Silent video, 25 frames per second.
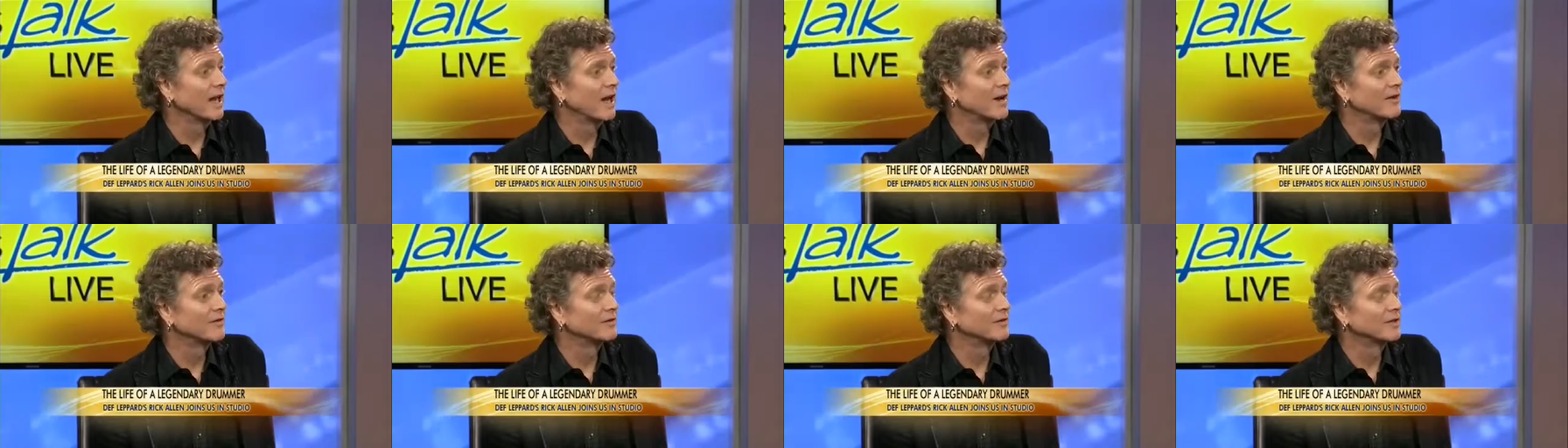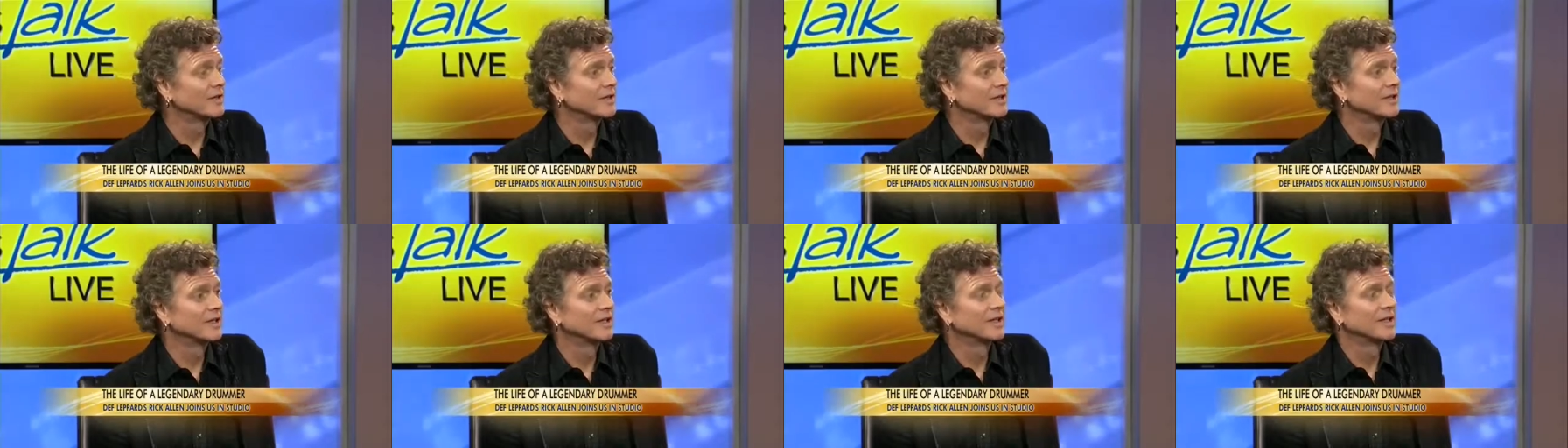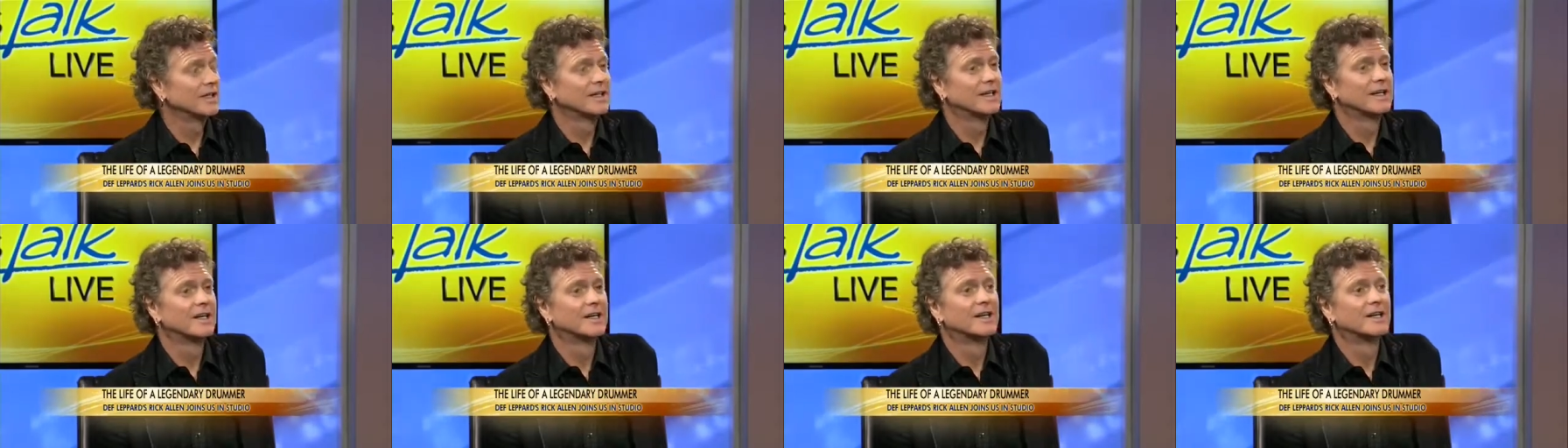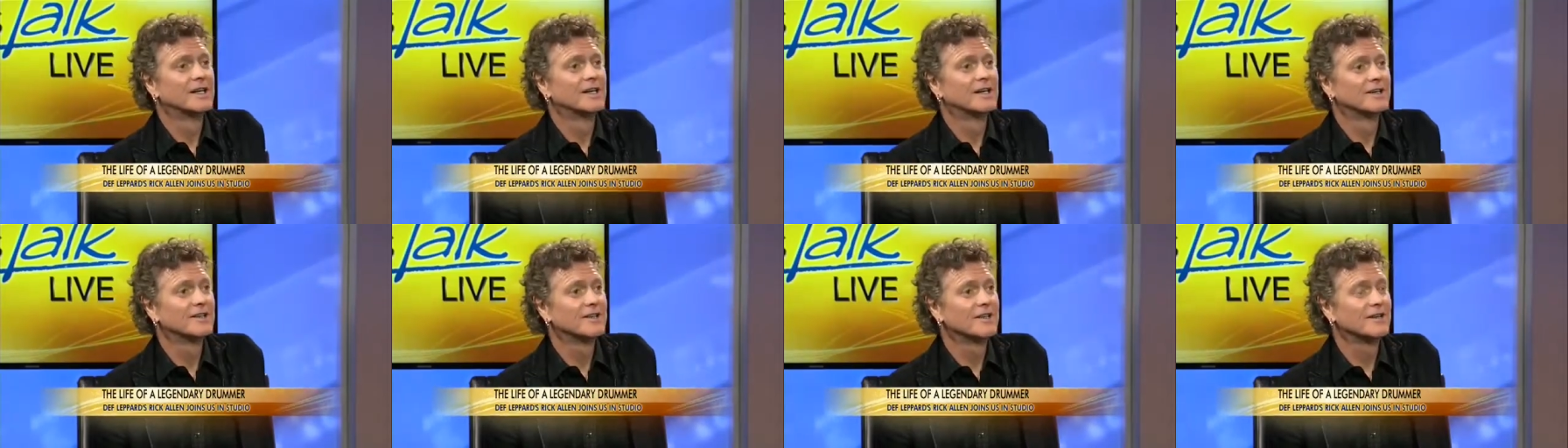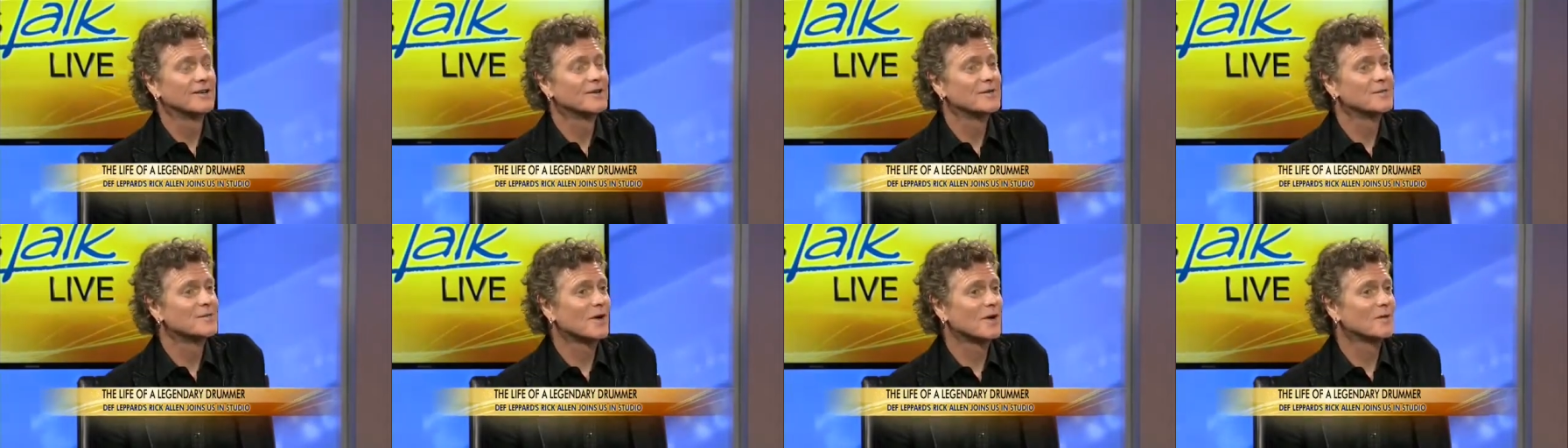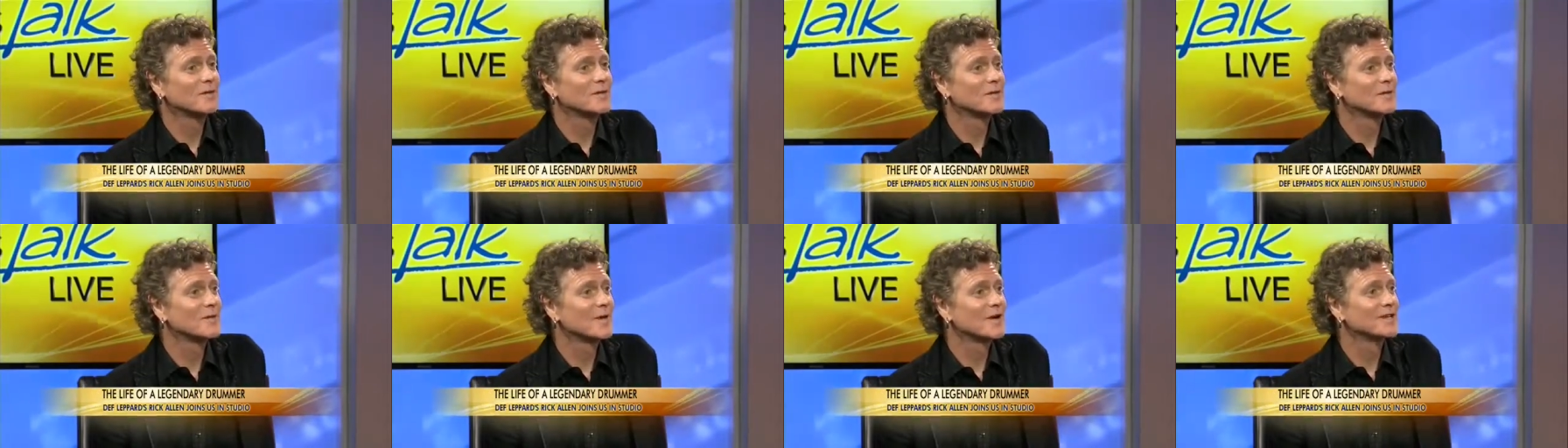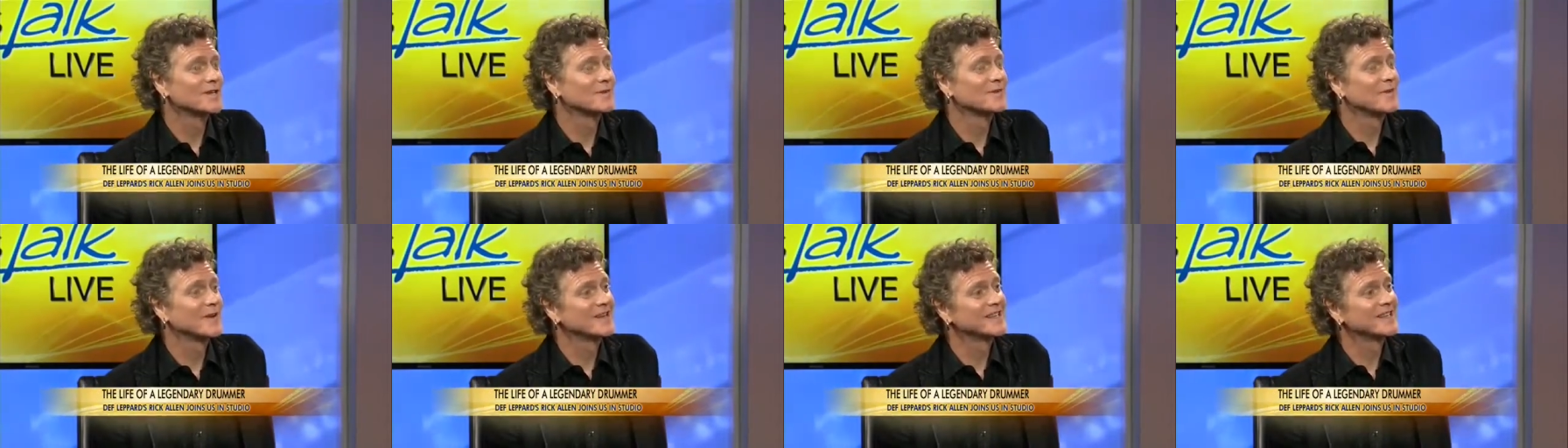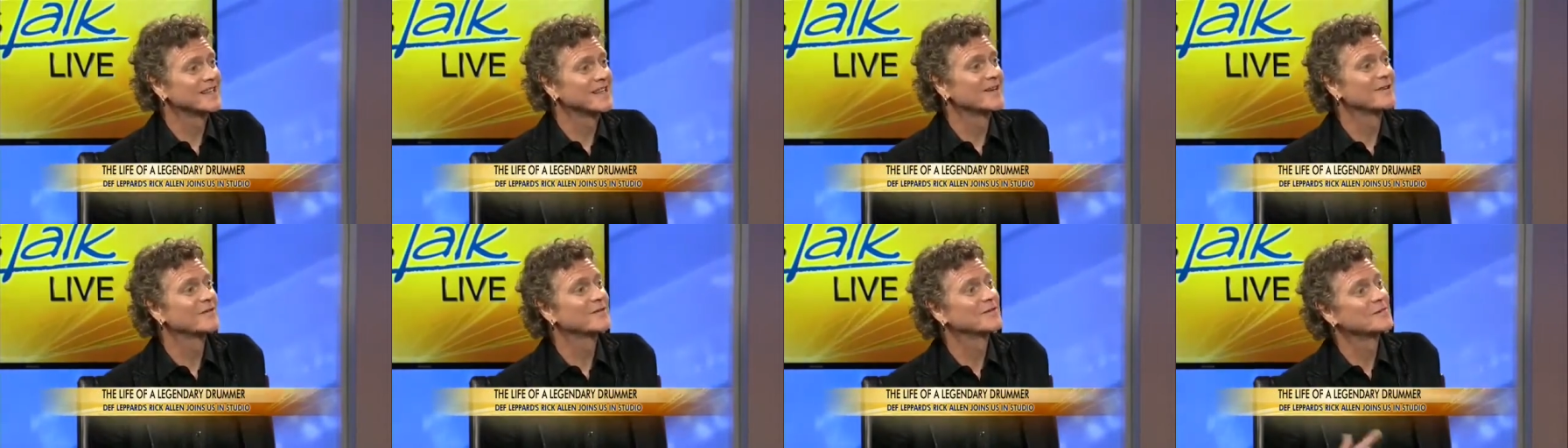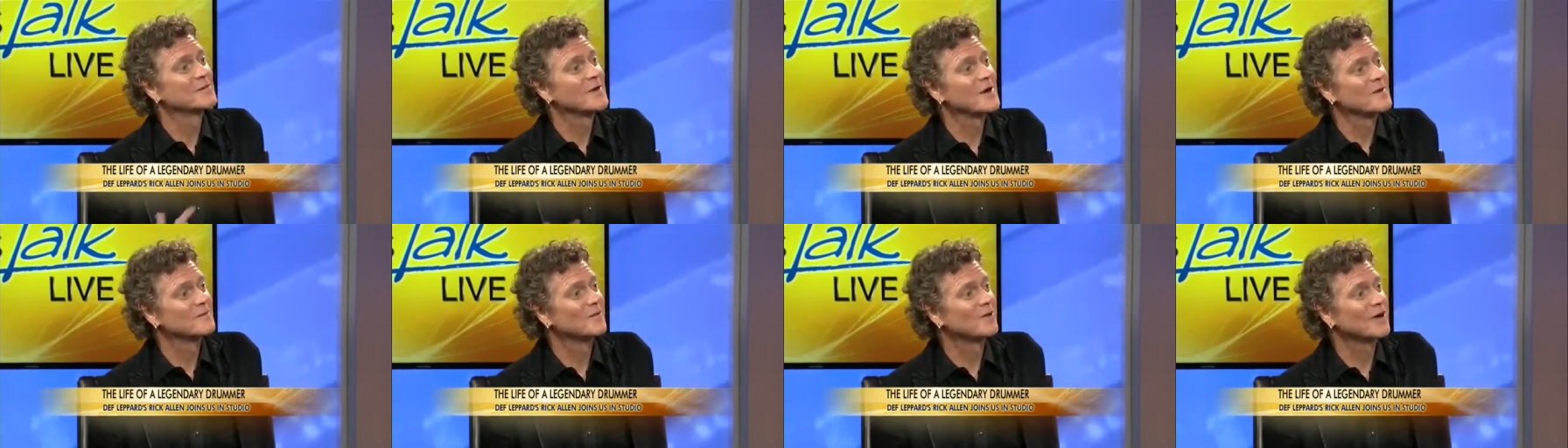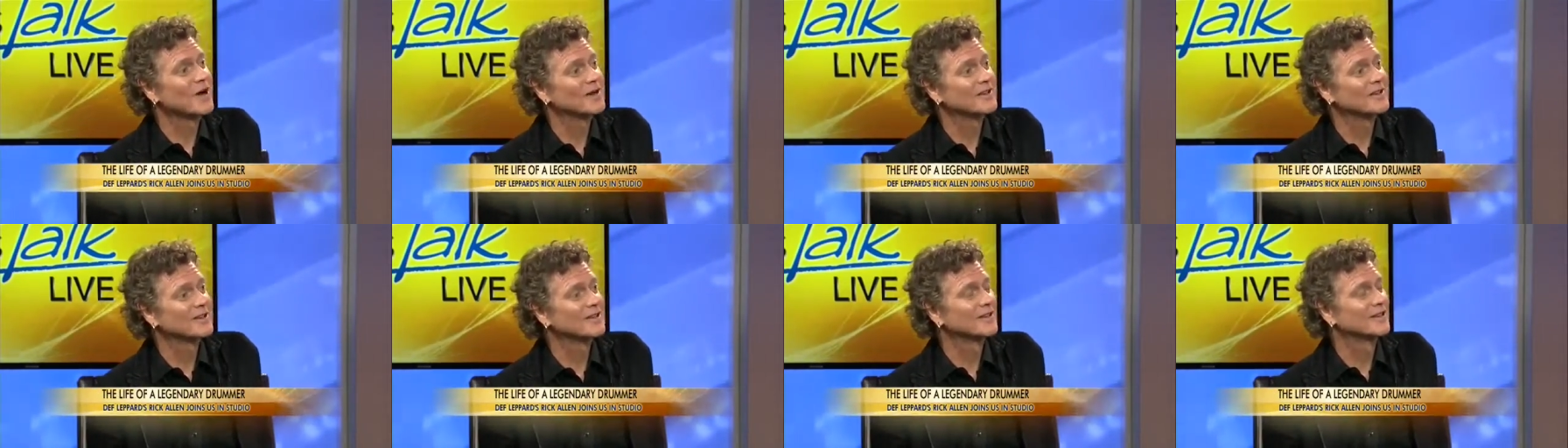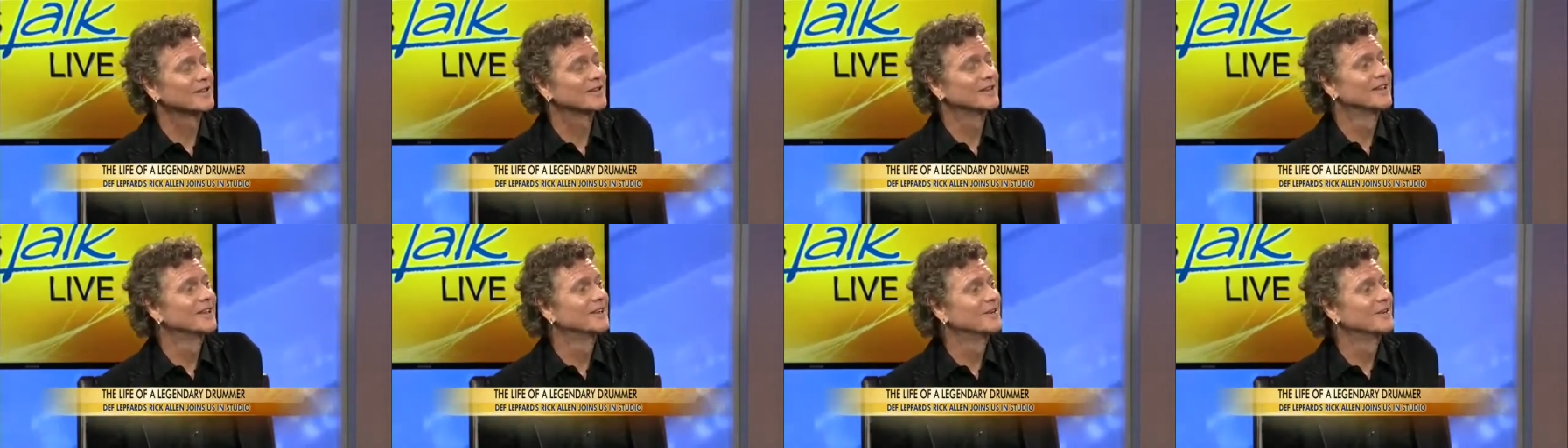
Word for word: loved. Uh, the only problem was myself and my brother